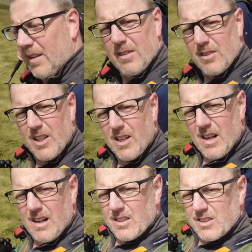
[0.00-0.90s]
You see
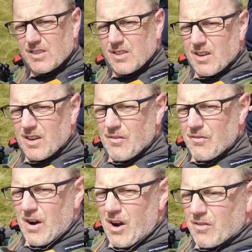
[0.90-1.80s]
there, it's a
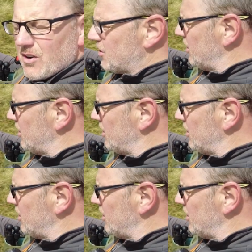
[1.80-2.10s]
very, very